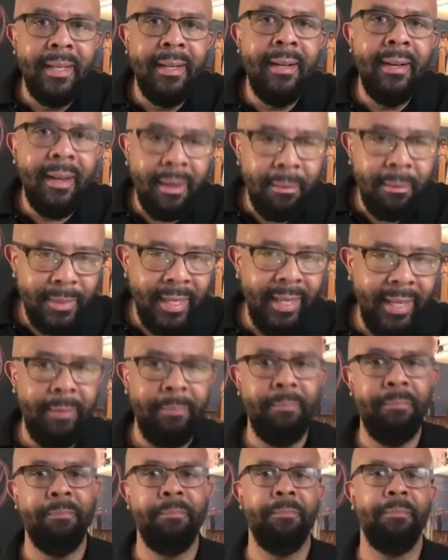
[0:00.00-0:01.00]
update.
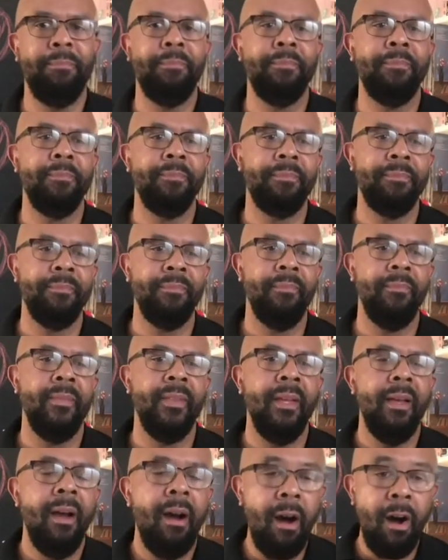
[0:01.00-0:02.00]

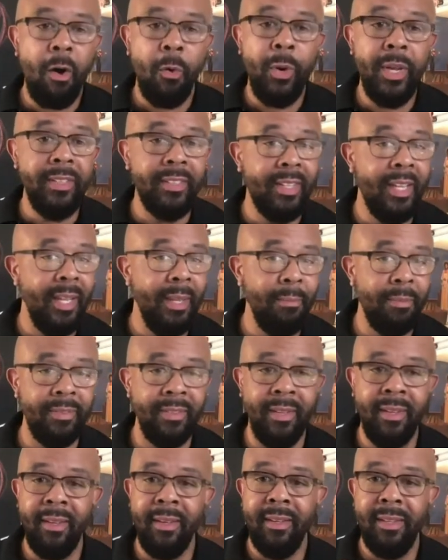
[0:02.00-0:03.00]
Always keep
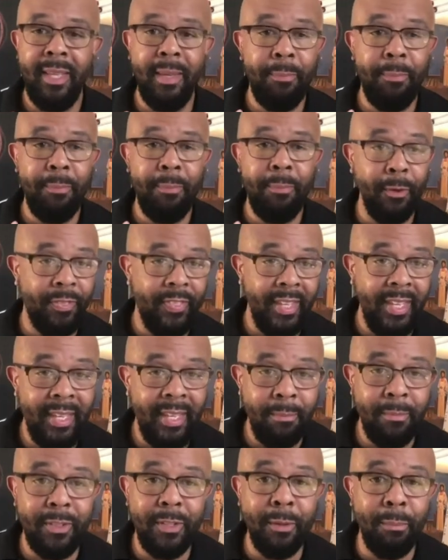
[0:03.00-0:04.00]
your
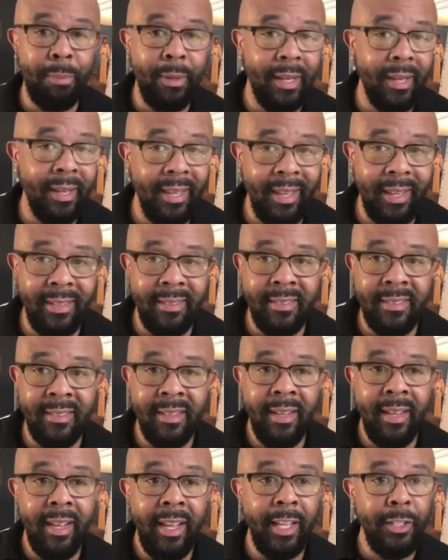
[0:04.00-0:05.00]
themes, your plugins,
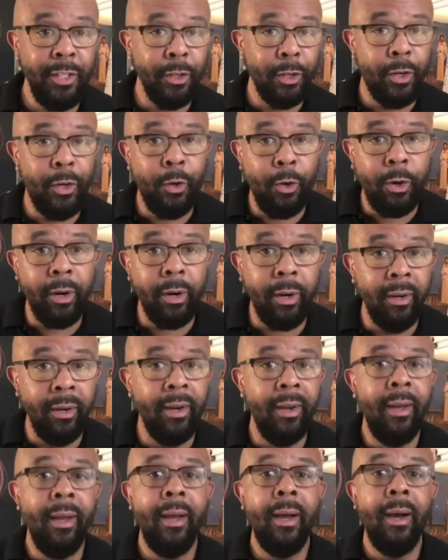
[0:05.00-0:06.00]
and your core
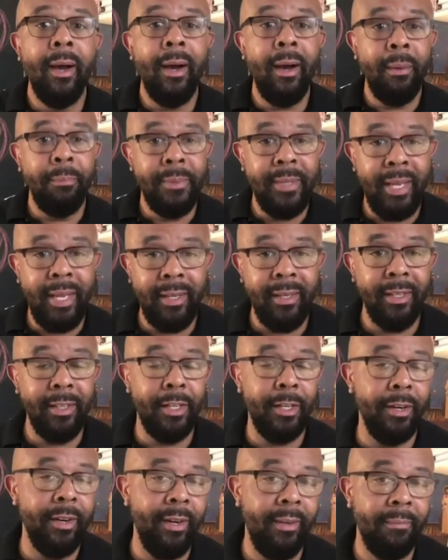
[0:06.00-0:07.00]
updated and
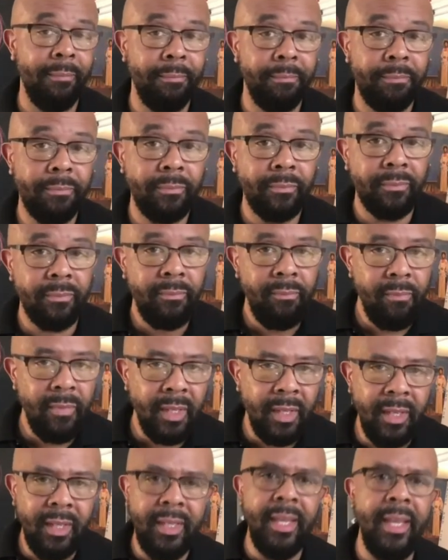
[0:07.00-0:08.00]
current.
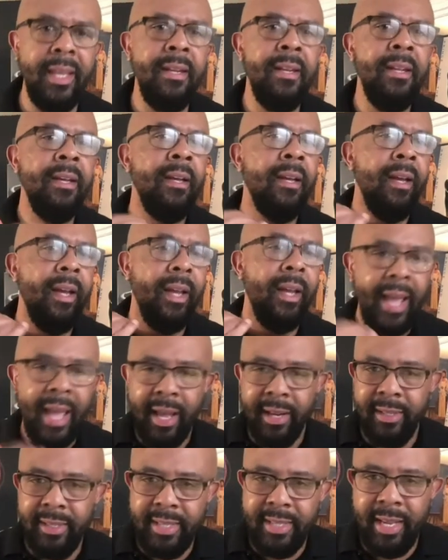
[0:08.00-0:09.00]
Again, an
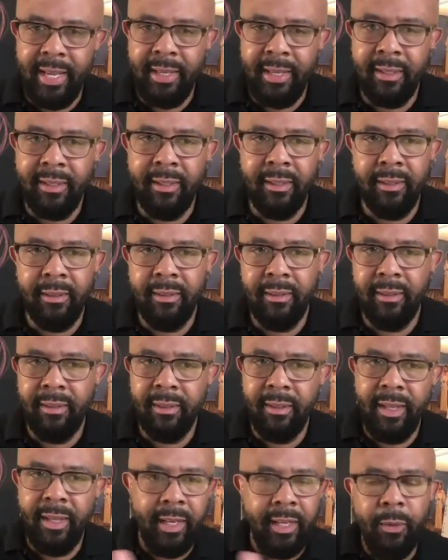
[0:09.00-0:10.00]
out of date,
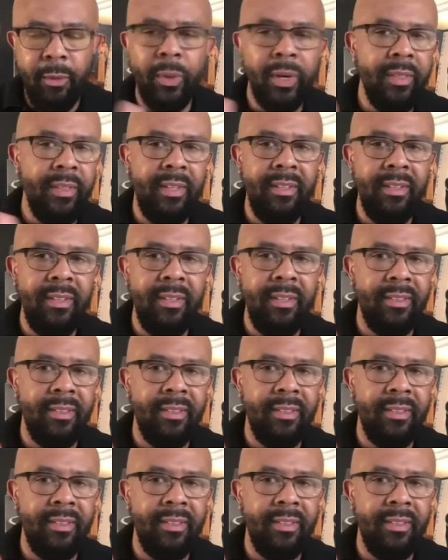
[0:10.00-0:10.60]
any one of these